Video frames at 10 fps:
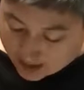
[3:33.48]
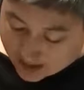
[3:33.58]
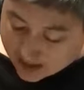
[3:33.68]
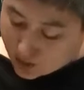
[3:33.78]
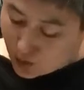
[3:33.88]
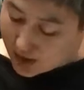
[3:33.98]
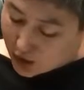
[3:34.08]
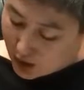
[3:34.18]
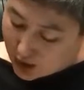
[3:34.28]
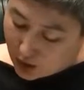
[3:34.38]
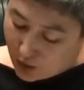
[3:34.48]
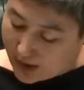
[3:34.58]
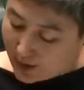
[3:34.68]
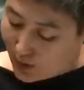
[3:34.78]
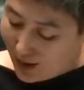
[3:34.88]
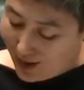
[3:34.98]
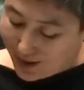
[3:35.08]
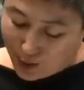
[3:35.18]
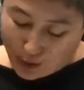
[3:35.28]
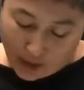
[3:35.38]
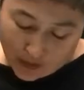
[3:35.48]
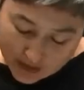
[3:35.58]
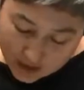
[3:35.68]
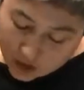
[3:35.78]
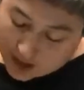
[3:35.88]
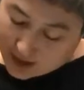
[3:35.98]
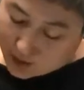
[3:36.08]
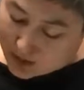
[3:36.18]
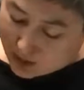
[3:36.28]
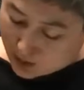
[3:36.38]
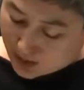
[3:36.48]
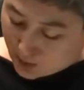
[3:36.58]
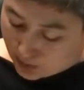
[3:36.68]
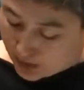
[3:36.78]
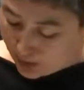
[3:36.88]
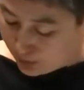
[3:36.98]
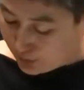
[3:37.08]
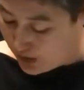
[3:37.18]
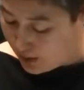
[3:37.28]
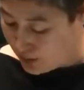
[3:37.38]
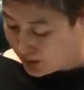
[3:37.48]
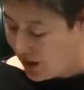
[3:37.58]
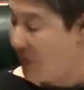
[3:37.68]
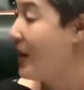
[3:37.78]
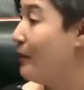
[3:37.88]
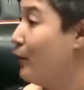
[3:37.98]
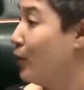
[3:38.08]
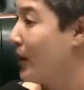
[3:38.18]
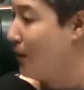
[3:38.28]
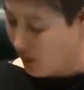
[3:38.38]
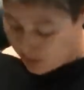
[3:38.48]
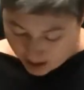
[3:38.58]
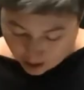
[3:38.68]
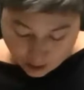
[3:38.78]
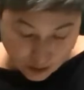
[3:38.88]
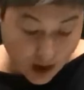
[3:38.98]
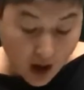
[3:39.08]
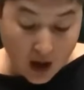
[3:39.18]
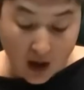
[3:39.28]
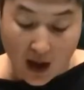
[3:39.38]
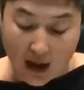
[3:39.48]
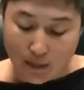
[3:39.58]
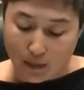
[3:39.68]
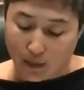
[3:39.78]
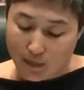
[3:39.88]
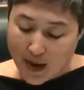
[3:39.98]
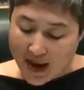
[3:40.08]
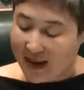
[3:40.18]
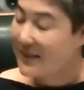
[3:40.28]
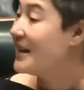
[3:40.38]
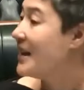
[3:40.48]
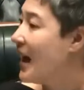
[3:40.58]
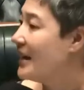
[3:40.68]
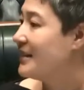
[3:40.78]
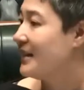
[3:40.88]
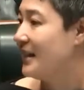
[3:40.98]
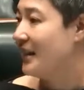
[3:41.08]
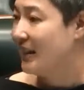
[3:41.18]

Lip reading: it is, where church lawyers would argue that this trust was not responsible for the abuse and therefore cannot be held liable. It is a nasty